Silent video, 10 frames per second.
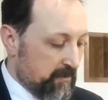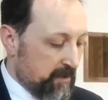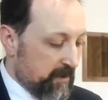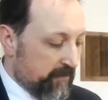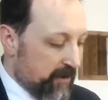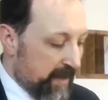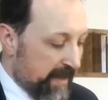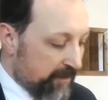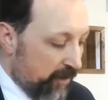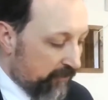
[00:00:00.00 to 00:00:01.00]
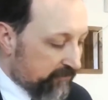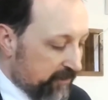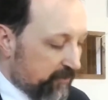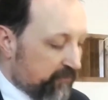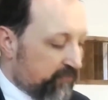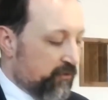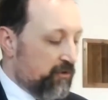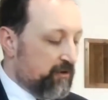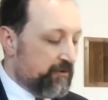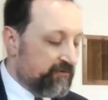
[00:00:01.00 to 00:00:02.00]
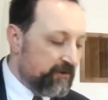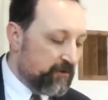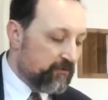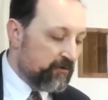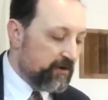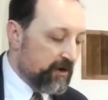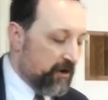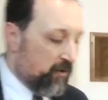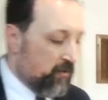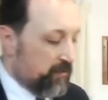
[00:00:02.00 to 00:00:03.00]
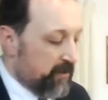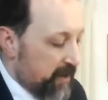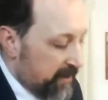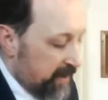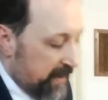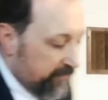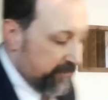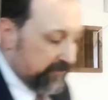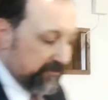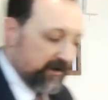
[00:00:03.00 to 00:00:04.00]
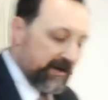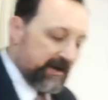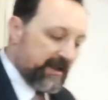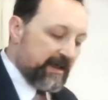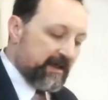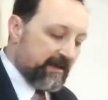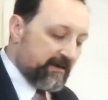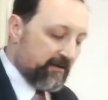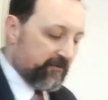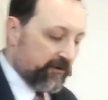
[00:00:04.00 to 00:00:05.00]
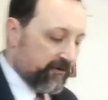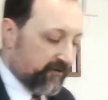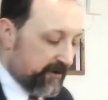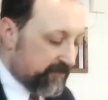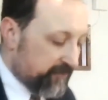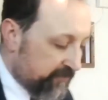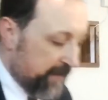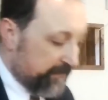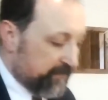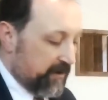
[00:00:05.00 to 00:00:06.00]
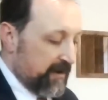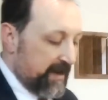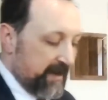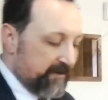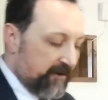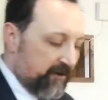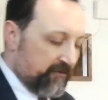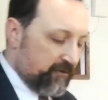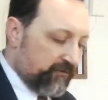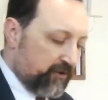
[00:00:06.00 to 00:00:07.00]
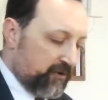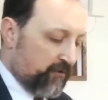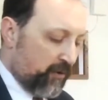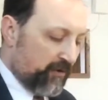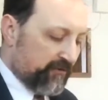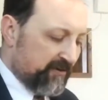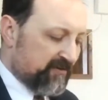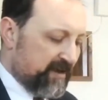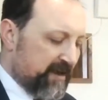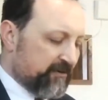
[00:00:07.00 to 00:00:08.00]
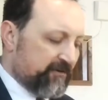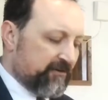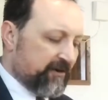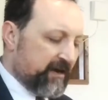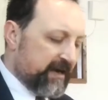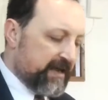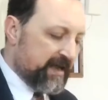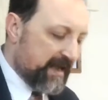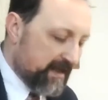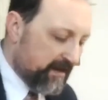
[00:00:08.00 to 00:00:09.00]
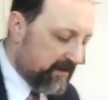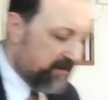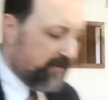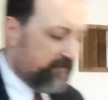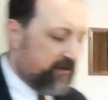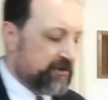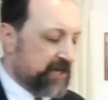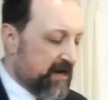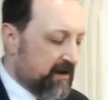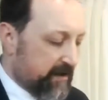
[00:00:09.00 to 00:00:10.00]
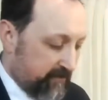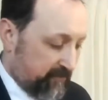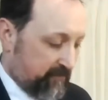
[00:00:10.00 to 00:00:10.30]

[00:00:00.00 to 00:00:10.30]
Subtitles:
Their land also is full of silver and gold. Neither is there any end of their treasures. Their land is also full of horses. Neither is there any end of their chariots.